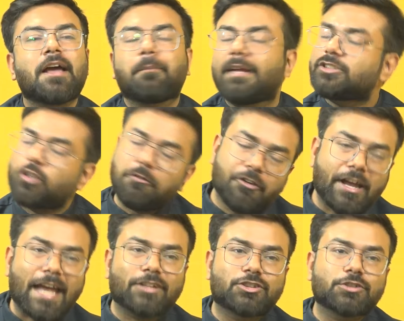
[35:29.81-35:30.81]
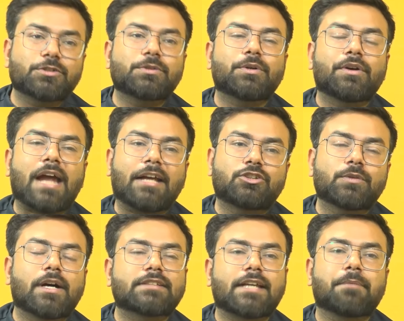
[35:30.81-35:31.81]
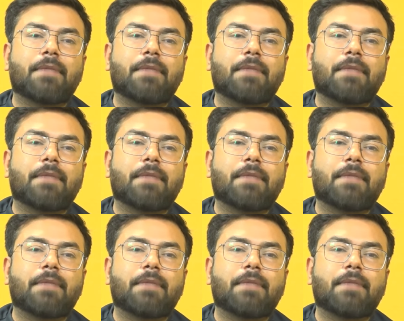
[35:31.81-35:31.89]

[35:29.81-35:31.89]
Please don't forget to write to us at